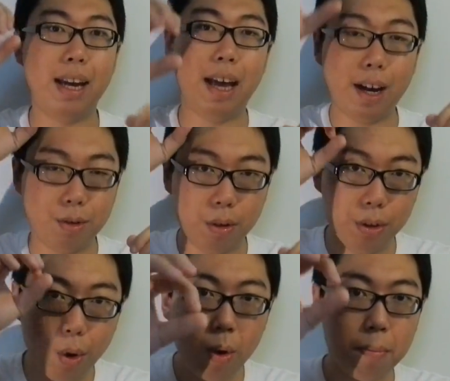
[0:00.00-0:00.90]
and the actual
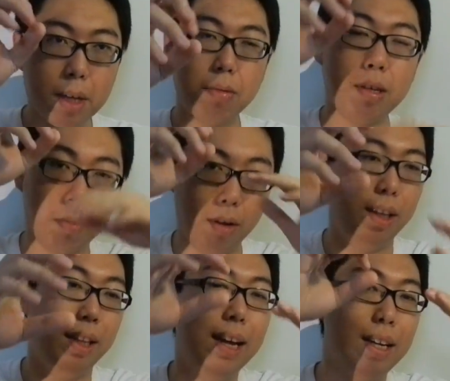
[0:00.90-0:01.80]
node must be
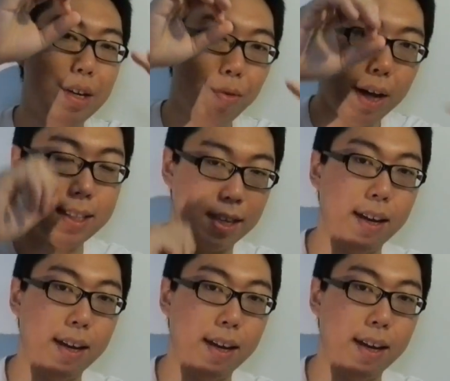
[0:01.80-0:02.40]
smaller than the right